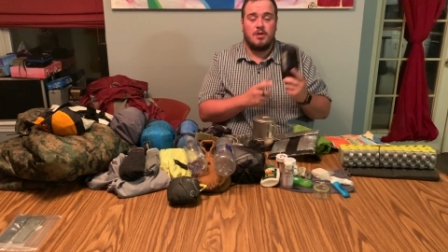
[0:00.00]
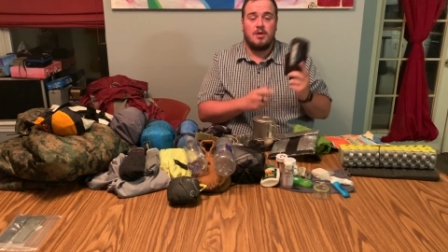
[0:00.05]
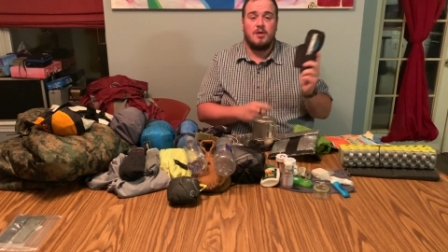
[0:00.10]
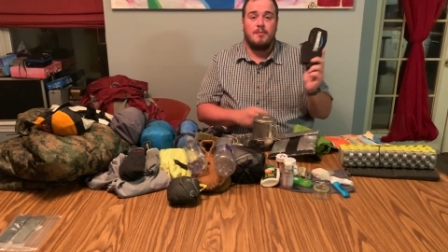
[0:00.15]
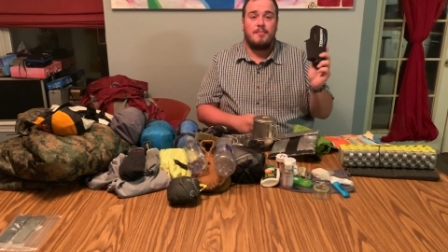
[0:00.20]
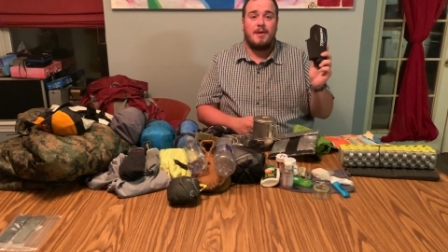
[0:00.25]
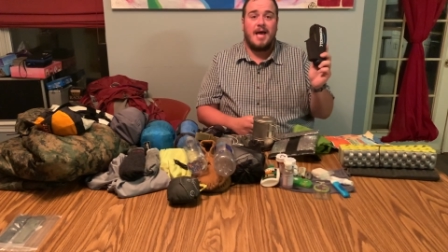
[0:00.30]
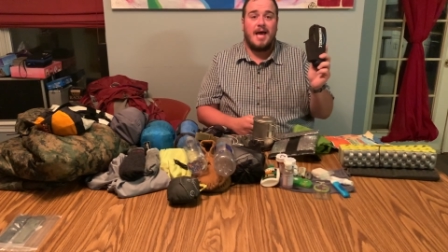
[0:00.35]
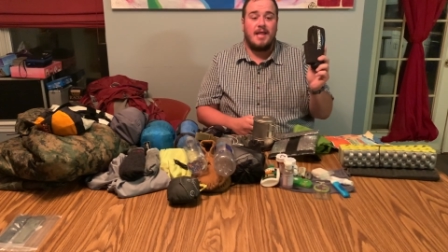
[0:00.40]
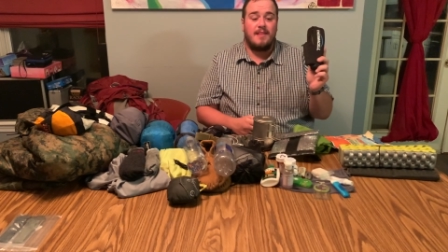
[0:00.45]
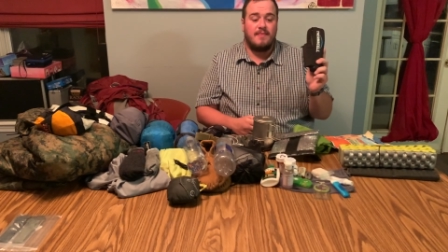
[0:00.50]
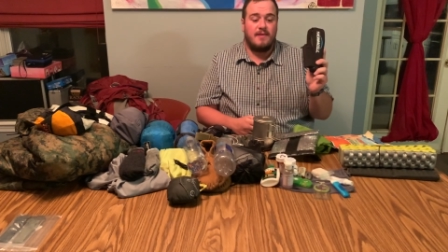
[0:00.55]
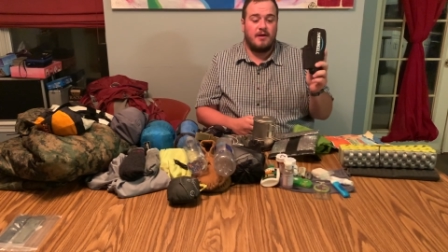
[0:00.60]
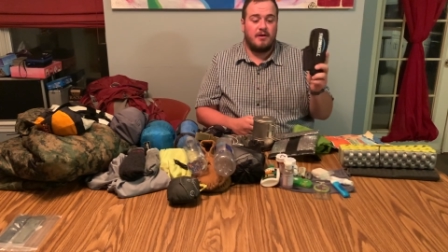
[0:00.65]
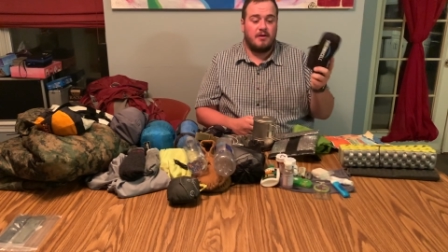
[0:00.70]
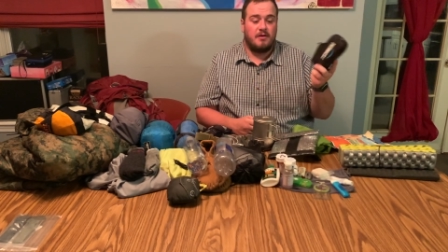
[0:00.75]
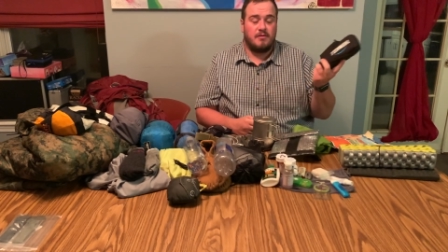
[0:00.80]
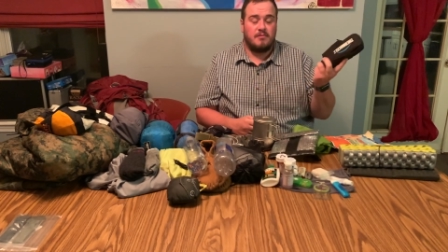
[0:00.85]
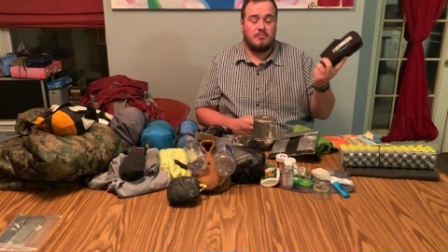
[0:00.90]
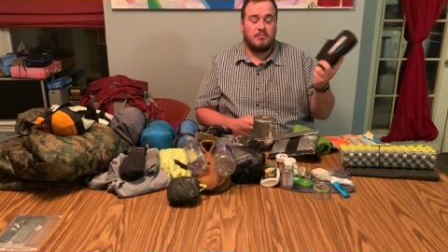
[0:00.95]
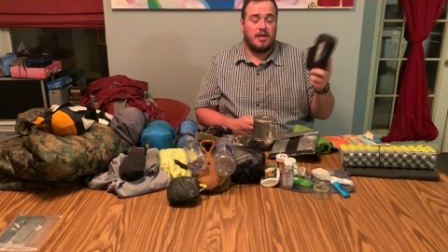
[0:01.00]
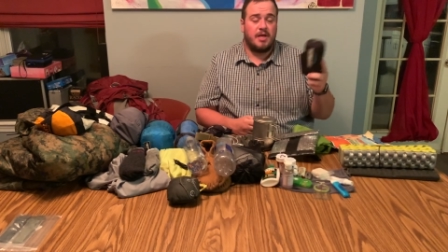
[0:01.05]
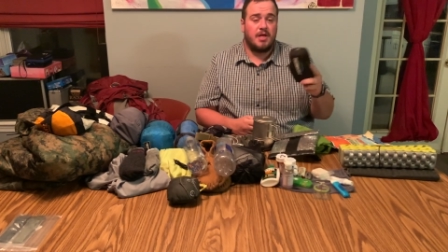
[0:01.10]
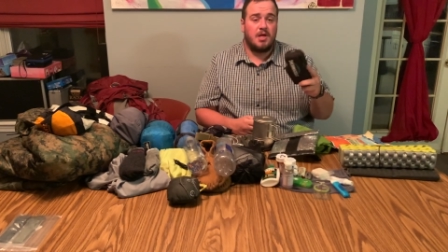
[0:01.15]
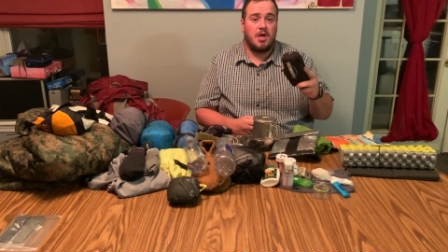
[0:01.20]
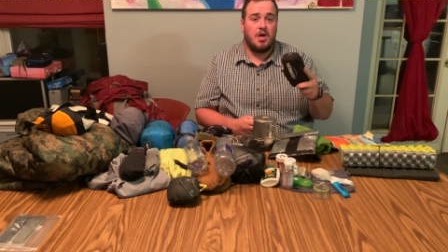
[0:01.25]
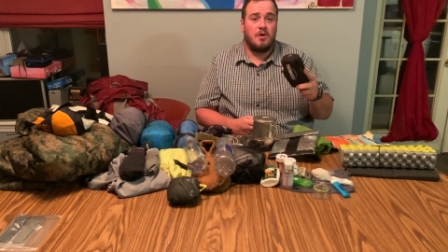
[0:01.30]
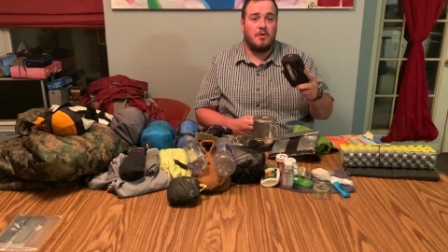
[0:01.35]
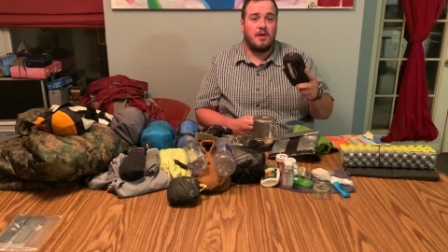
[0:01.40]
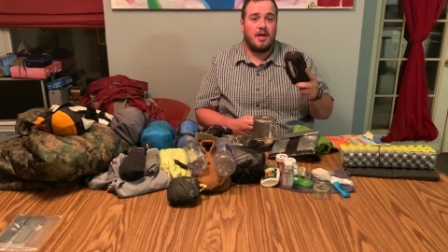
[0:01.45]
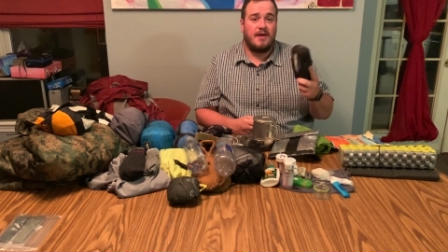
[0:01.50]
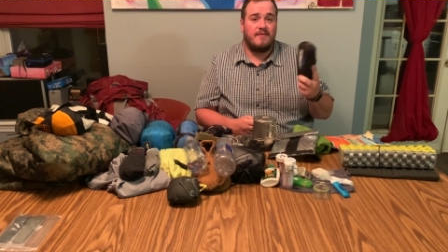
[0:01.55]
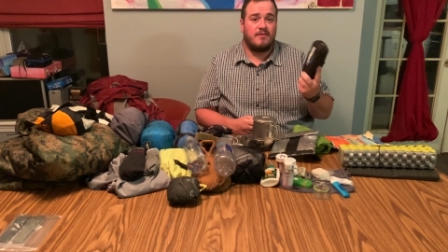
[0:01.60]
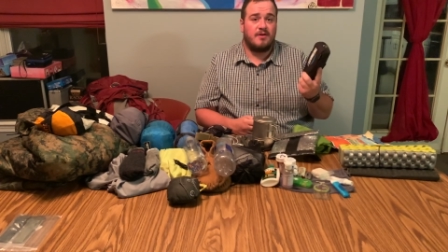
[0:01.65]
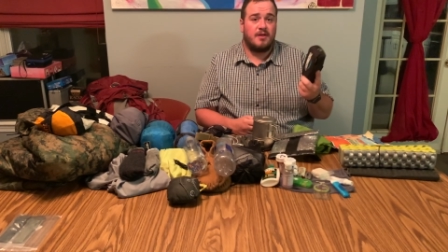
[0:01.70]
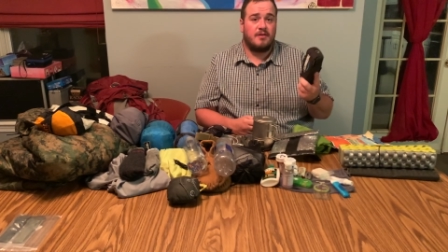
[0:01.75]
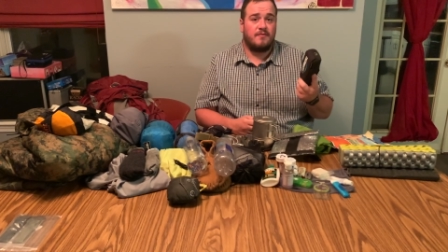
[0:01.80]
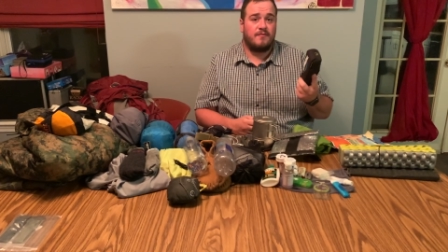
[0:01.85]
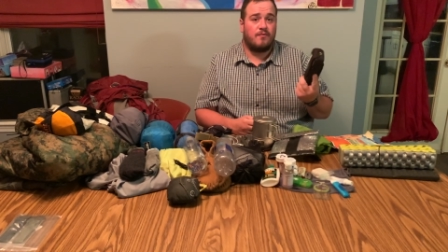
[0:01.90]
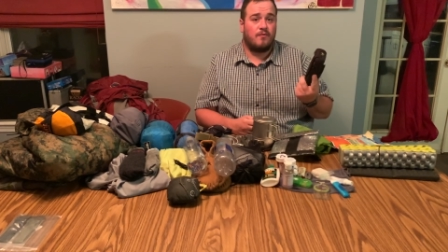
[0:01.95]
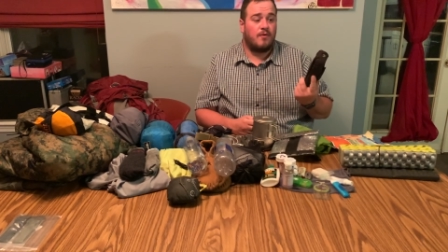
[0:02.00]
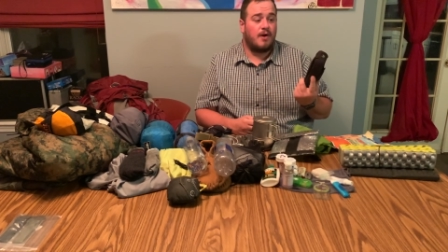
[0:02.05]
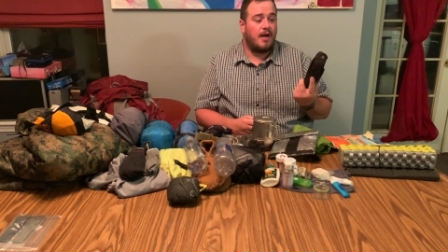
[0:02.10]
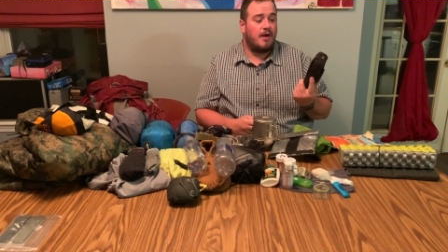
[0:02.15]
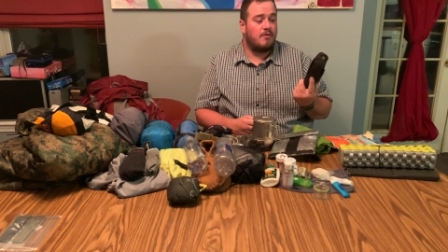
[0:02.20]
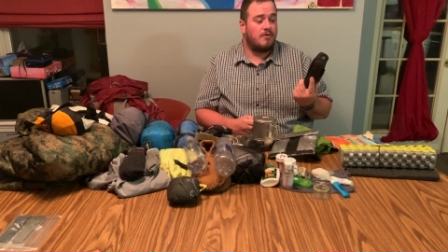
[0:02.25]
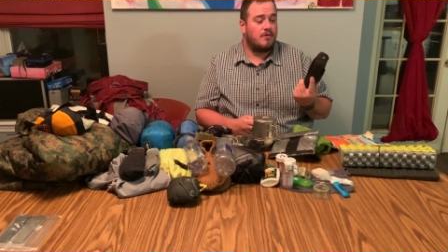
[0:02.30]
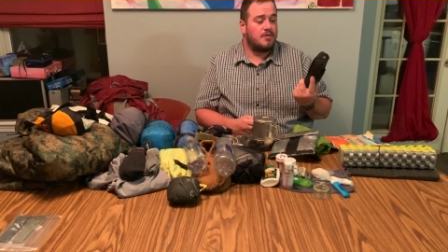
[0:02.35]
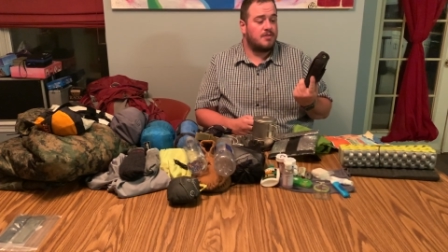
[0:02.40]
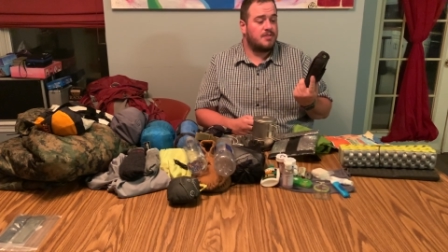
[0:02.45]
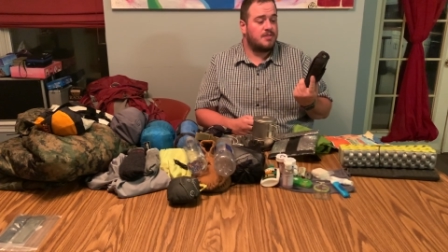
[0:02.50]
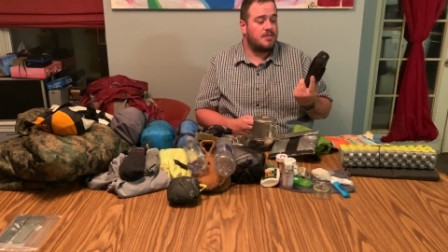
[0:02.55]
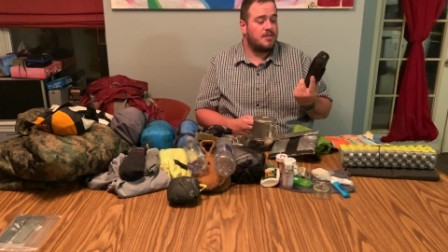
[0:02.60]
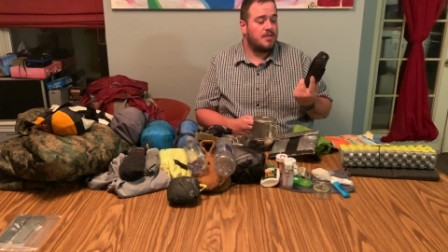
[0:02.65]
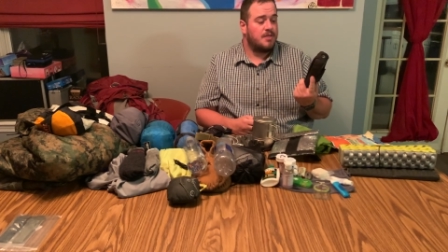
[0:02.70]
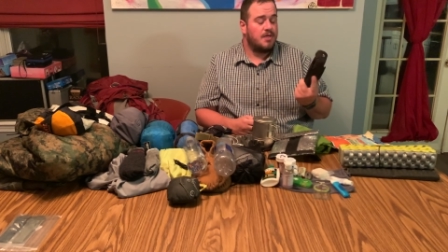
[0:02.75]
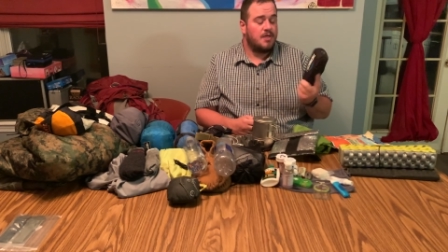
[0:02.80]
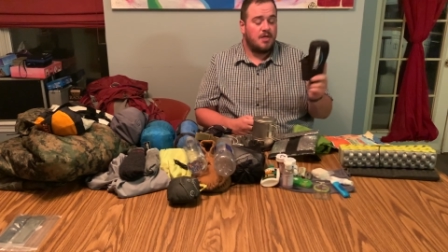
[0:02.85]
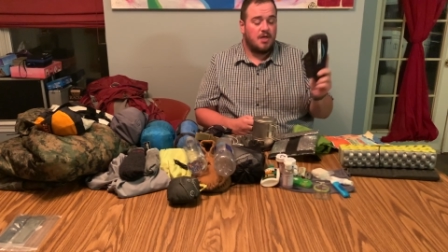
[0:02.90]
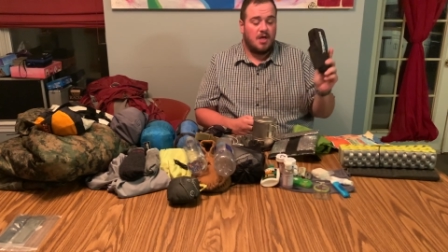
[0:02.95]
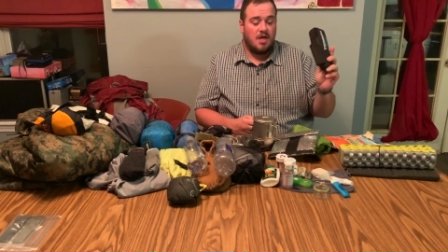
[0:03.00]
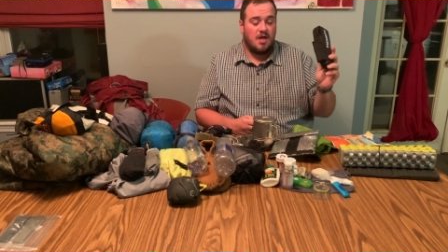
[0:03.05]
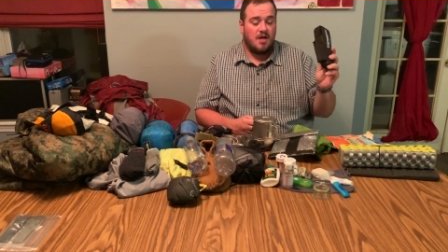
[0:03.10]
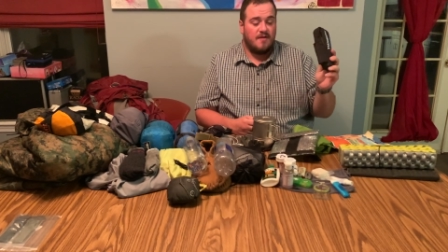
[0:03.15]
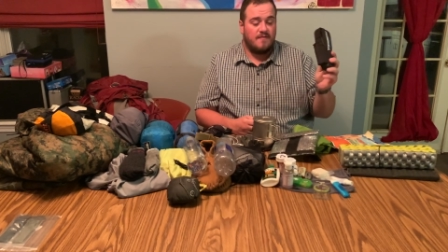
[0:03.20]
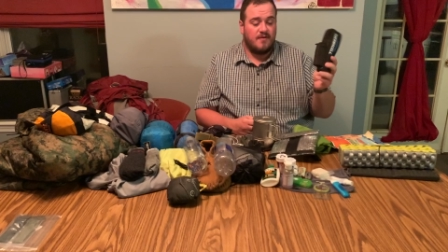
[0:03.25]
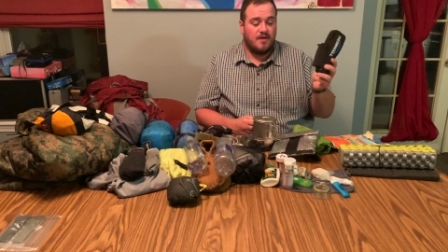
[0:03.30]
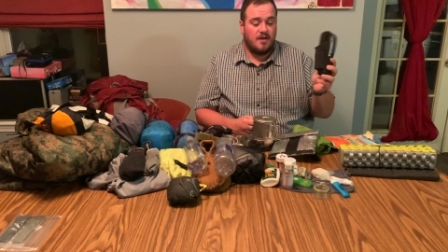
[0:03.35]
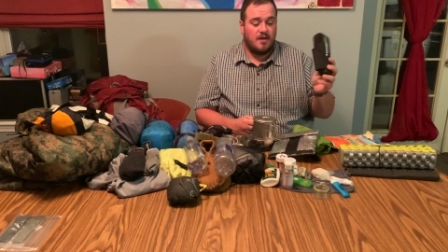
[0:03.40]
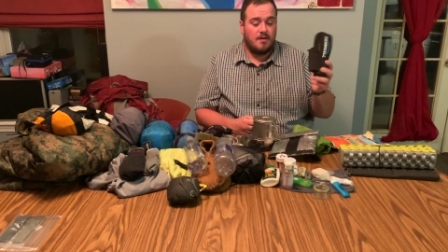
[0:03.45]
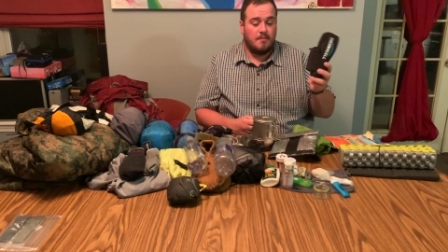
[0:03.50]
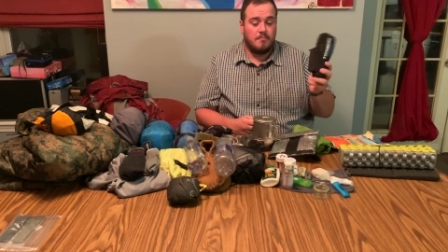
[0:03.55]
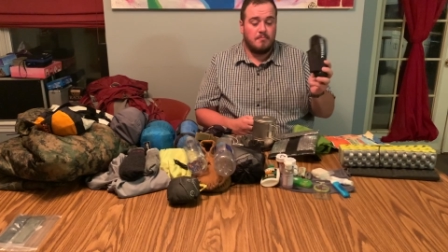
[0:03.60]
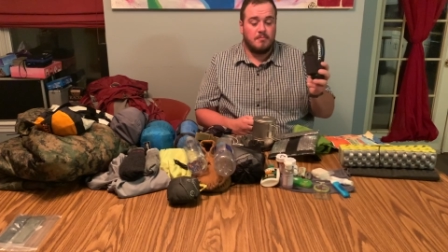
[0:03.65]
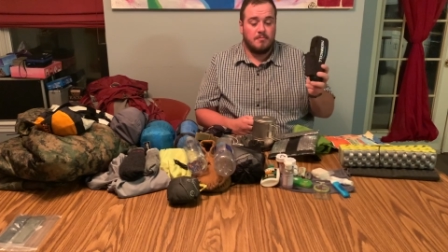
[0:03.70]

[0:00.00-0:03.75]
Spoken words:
pad in there and let it go and have another 4 hours of